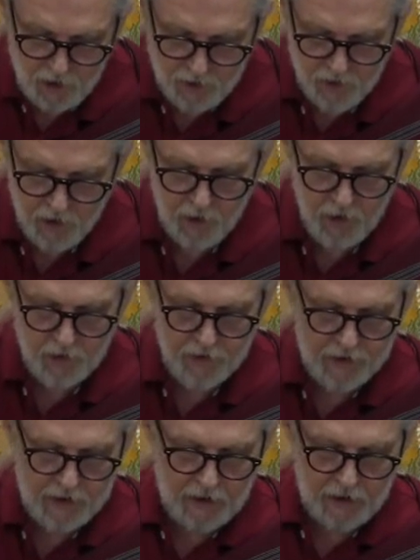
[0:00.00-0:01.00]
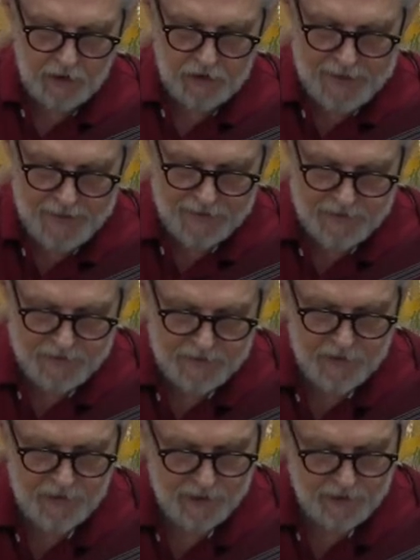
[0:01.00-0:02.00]
So the
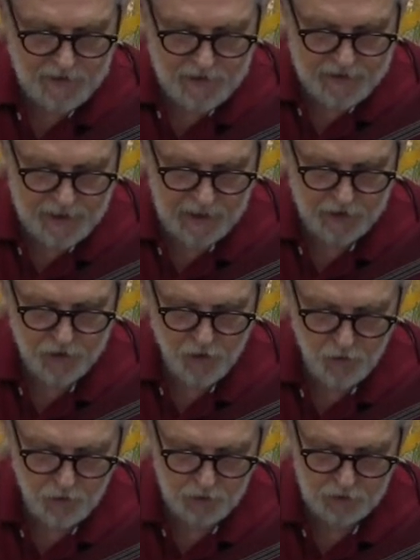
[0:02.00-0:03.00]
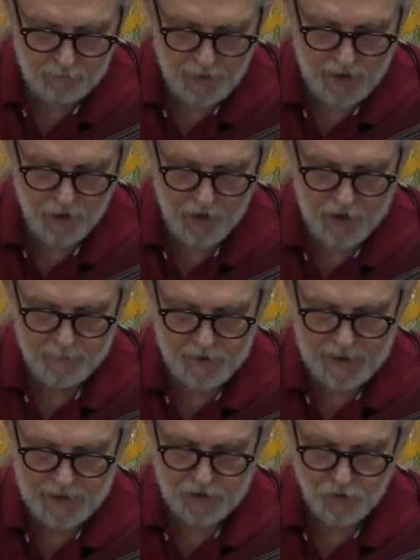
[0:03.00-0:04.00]
text then says, Hong, my heart
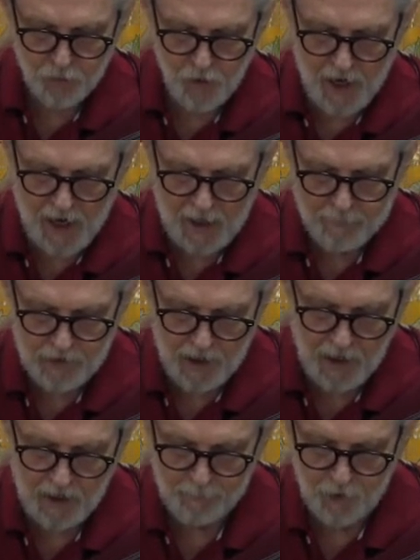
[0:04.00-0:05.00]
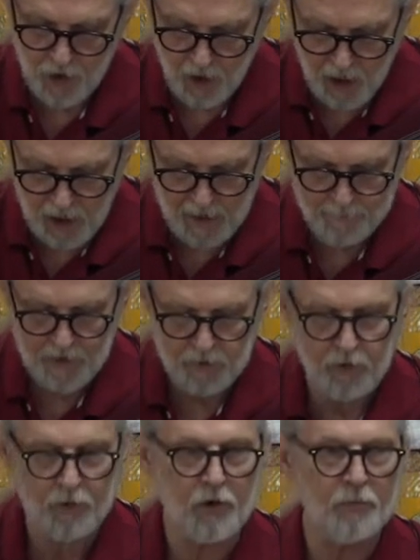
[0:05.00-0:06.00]
emanates, Ram, Yam, Kam,
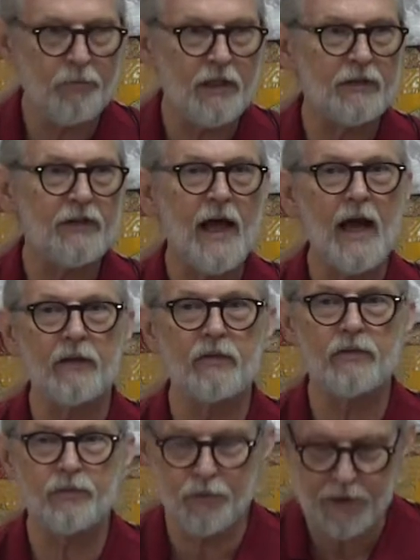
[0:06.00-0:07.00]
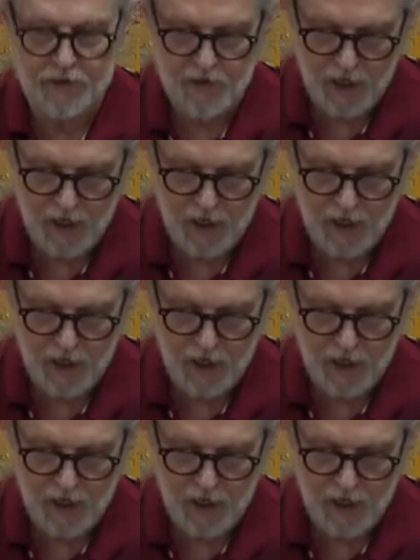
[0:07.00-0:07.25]
and we repeat that 3